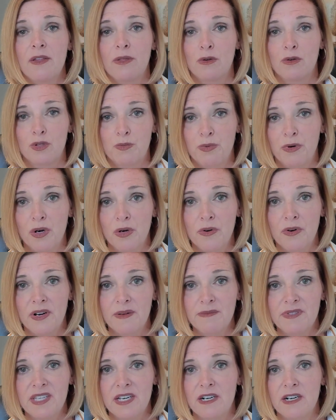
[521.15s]
There's
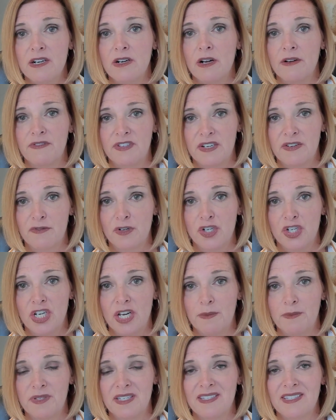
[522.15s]
programs there of different
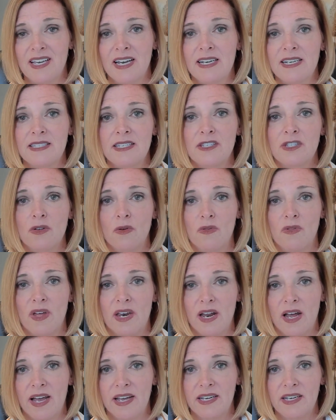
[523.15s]
shapes and sizes so
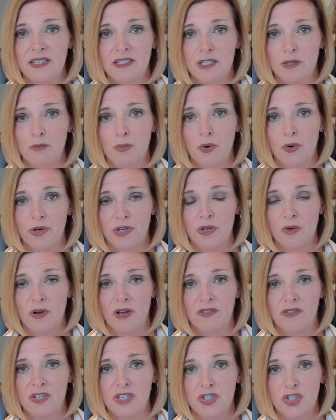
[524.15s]
that I can support you
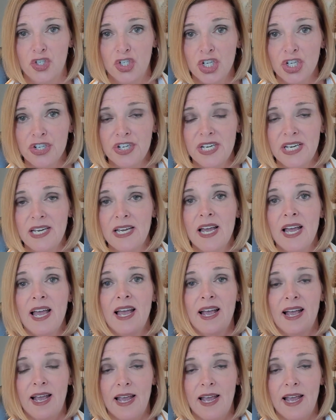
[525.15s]
on this journey.